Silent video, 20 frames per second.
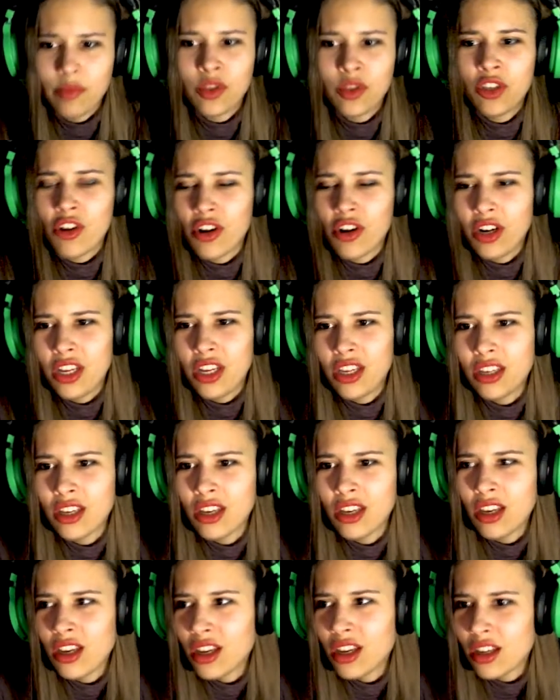sorry.
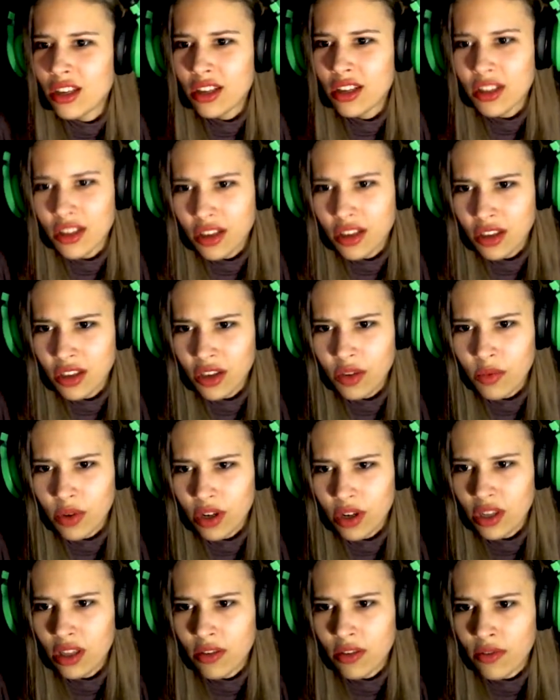You were
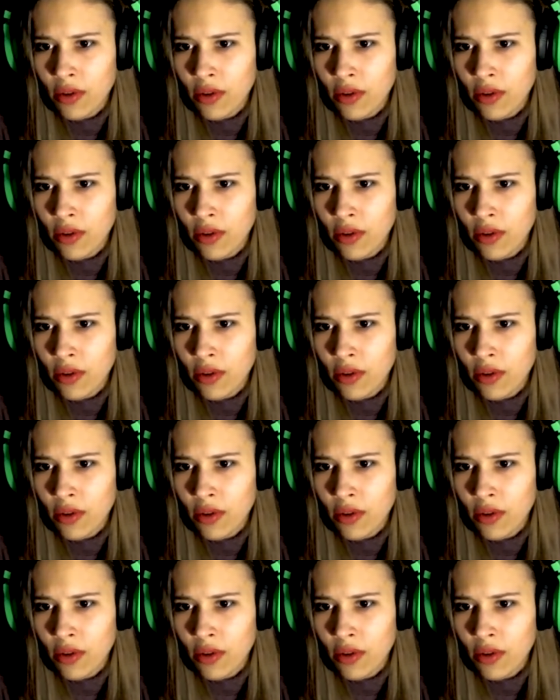enough.